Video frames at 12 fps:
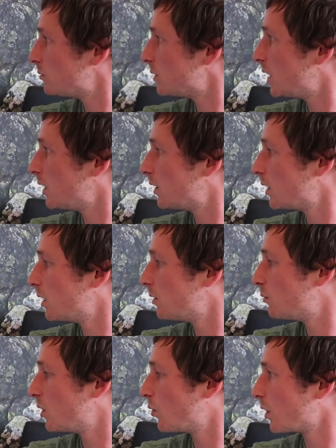Anything
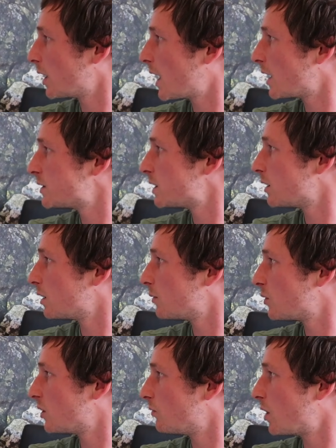you want to add to
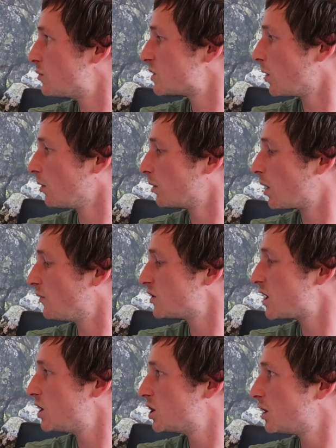the rope solo
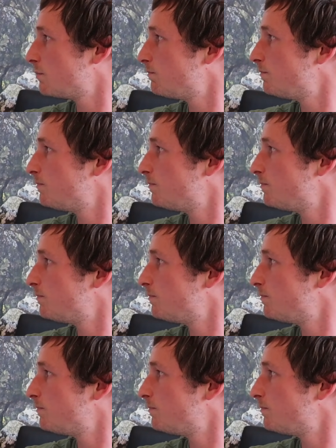conversation?